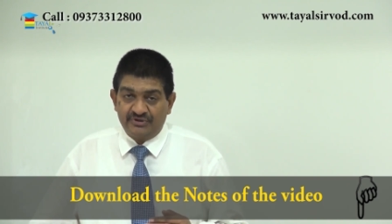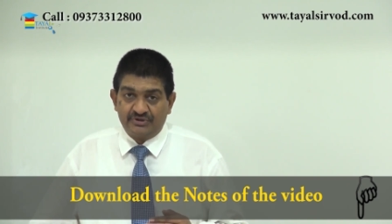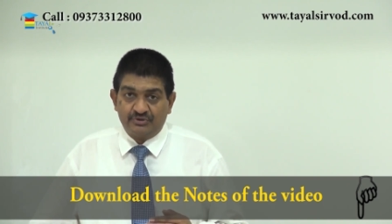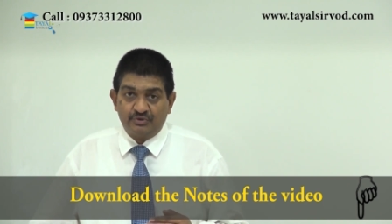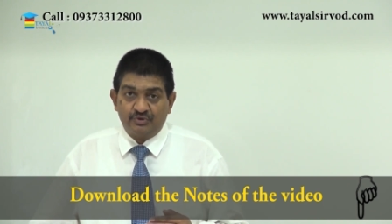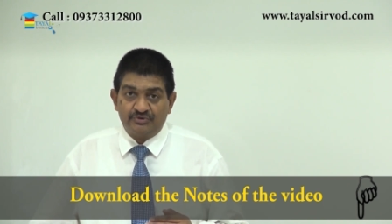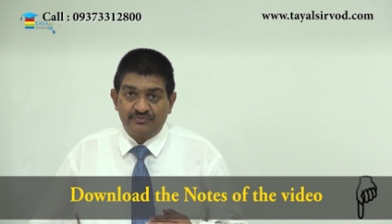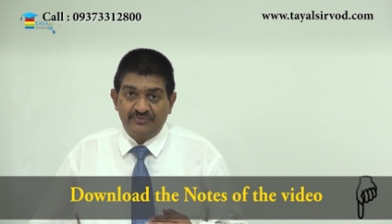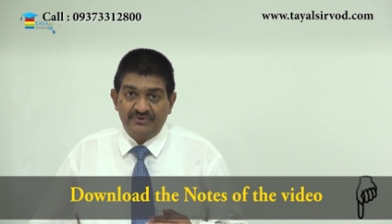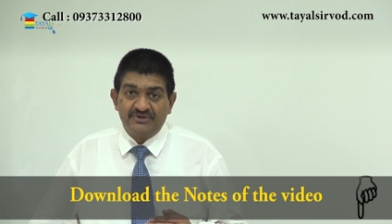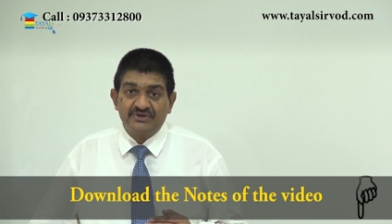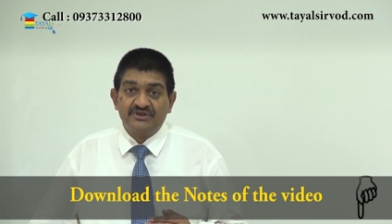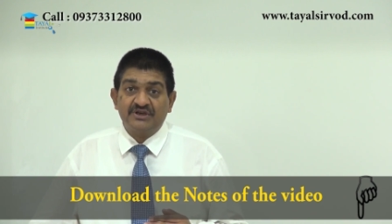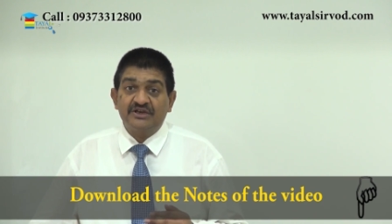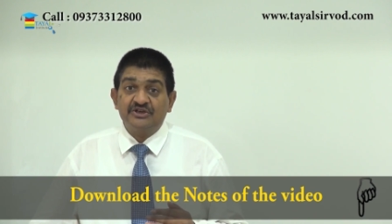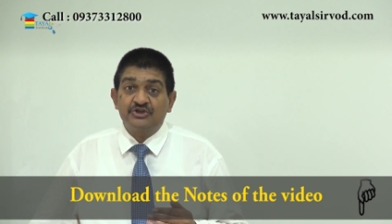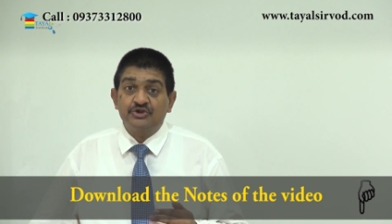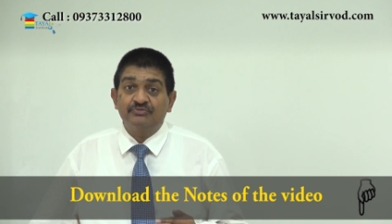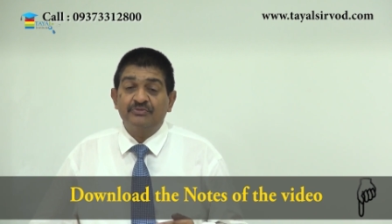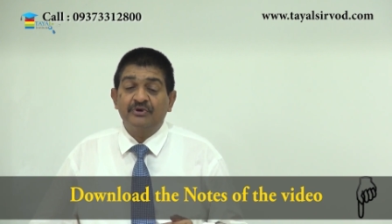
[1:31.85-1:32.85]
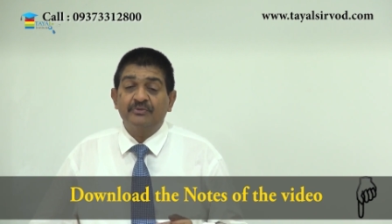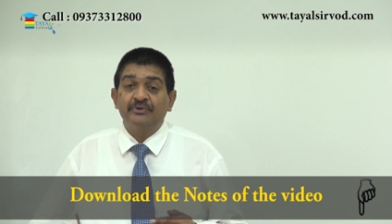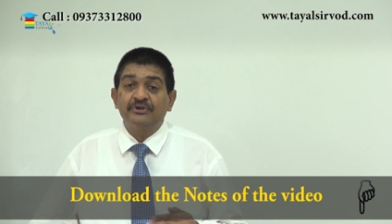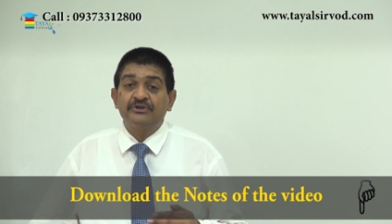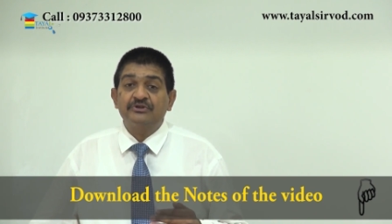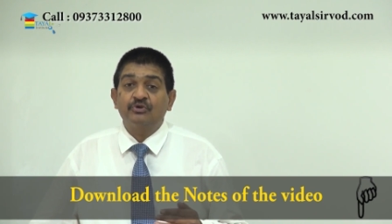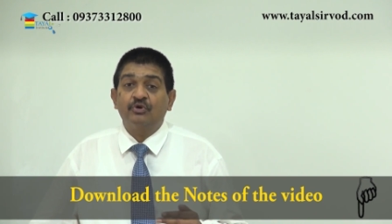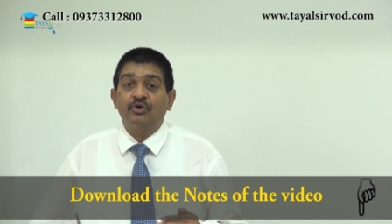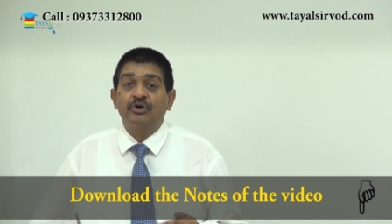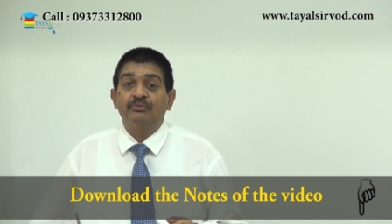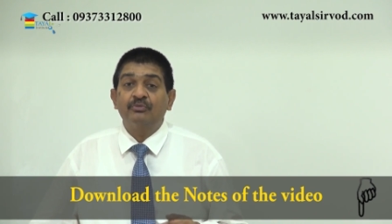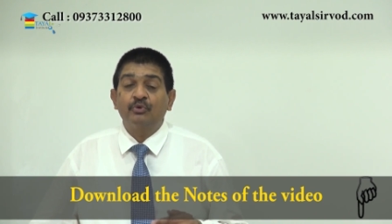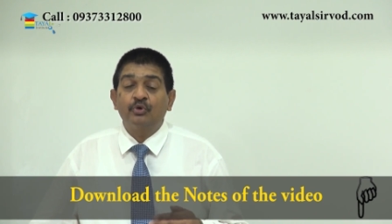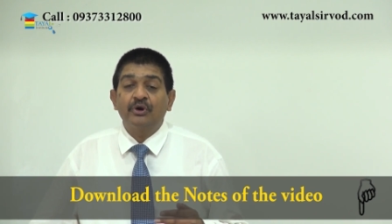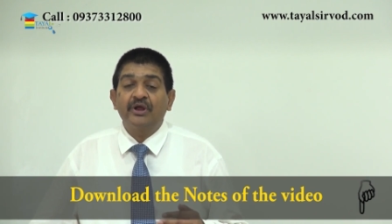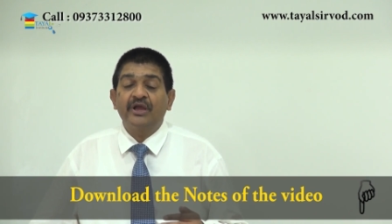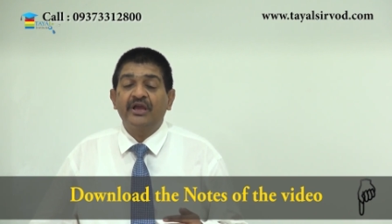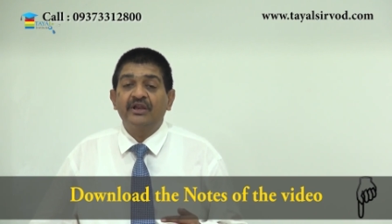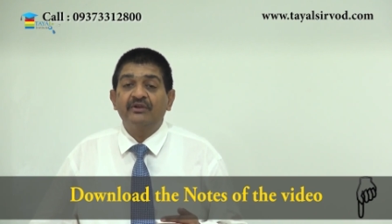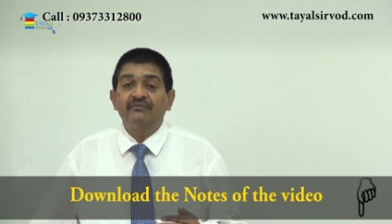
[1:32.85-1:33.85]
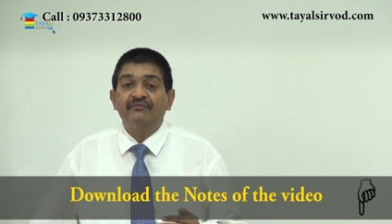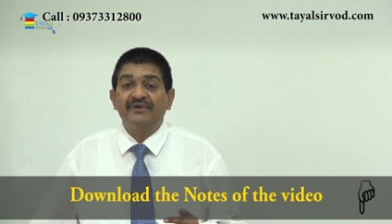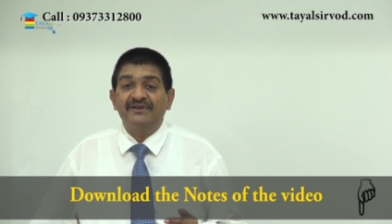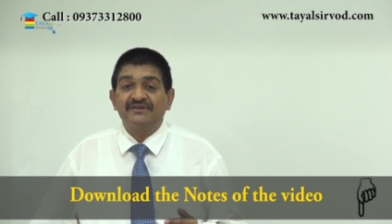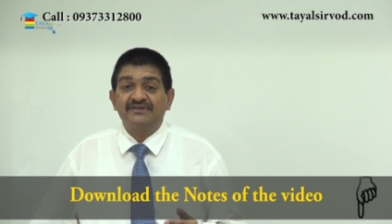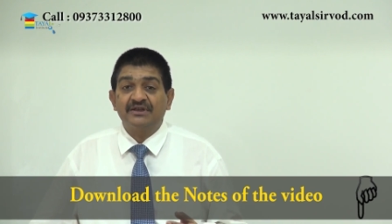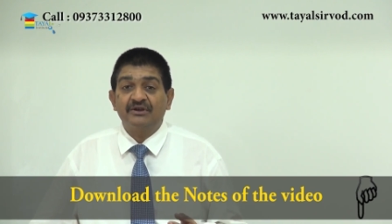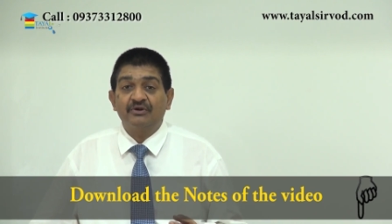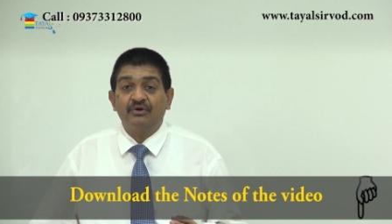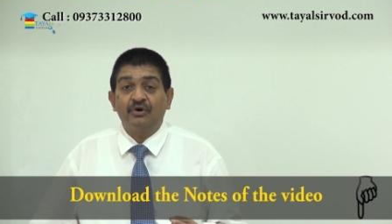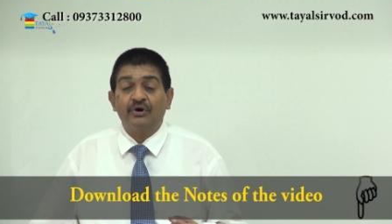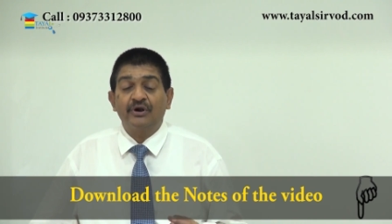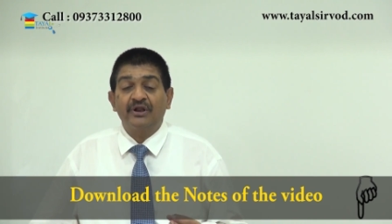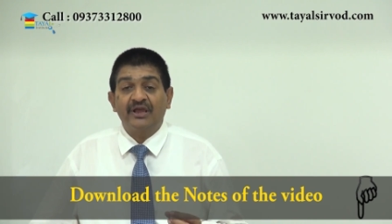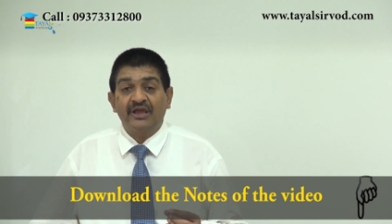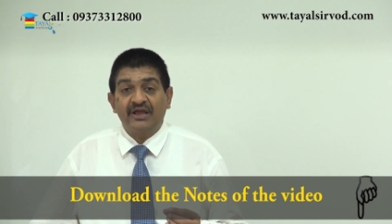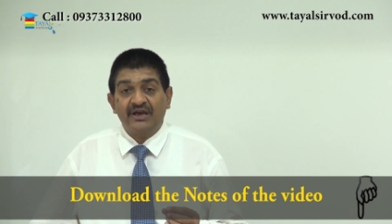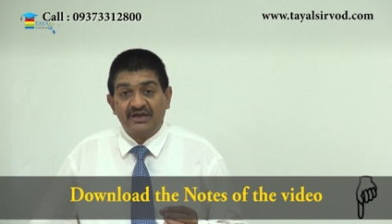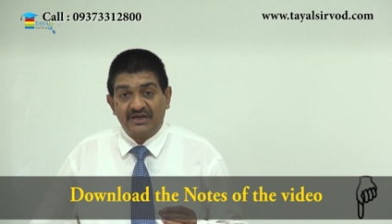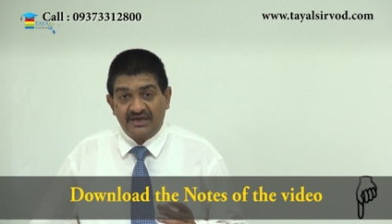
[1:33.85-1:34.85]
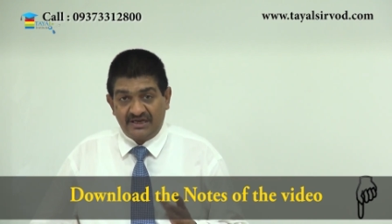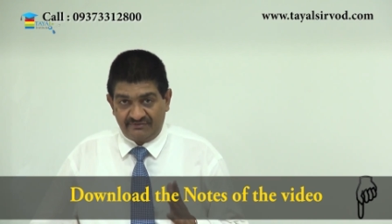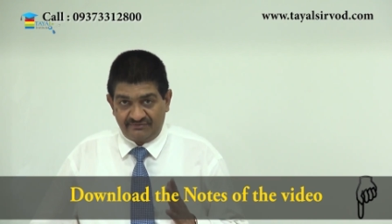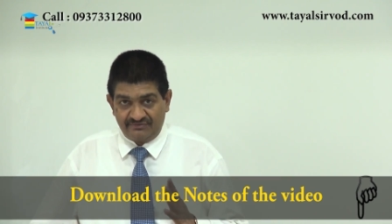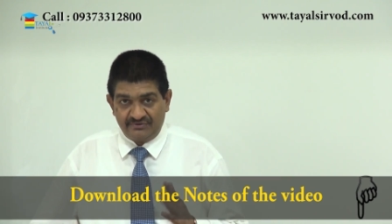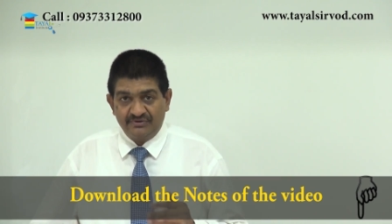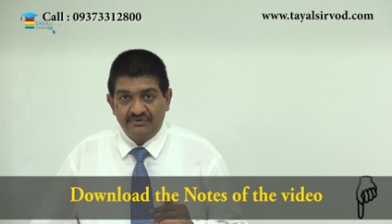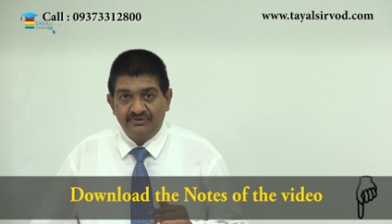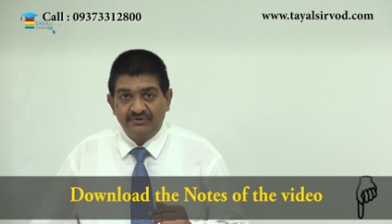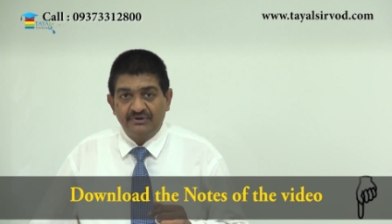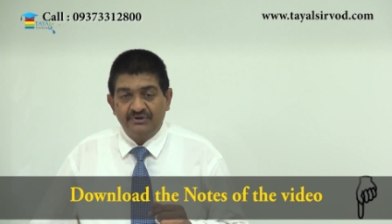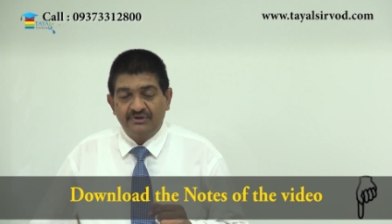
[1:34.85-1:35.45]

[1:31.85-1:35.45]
Stores means consumables on board any vessel or aircraft